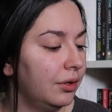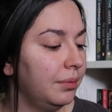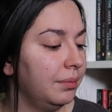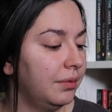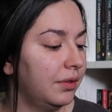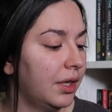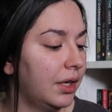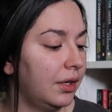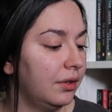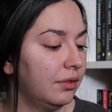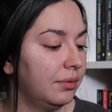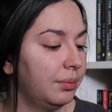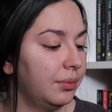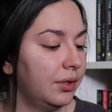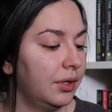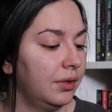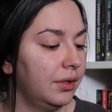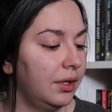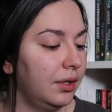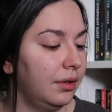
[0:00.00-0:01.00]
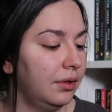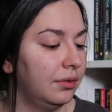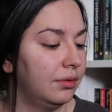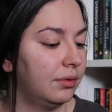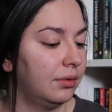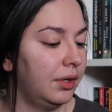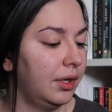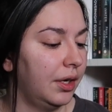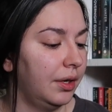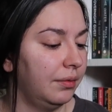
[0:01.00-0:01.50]
that exploring the
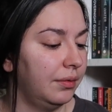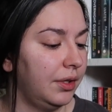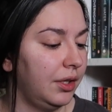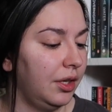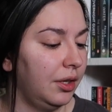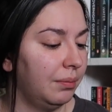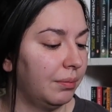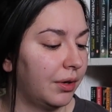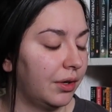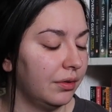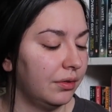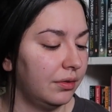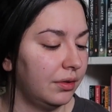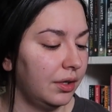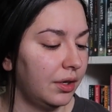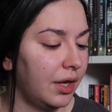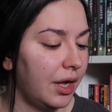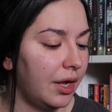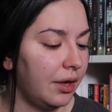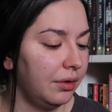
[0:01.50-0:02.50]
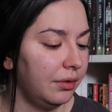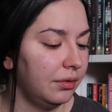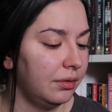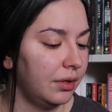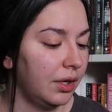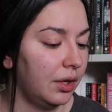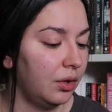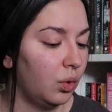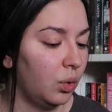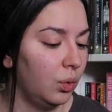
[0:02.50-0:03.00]
history of the Marston House,
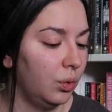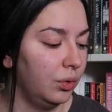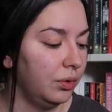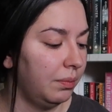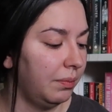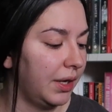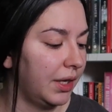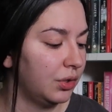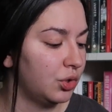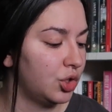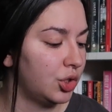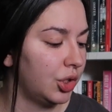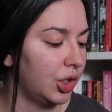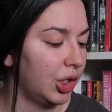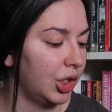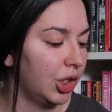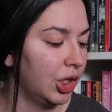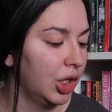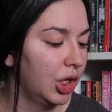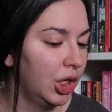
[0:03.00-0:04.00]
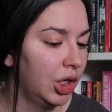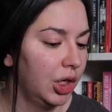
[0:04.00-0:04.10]
an old mansion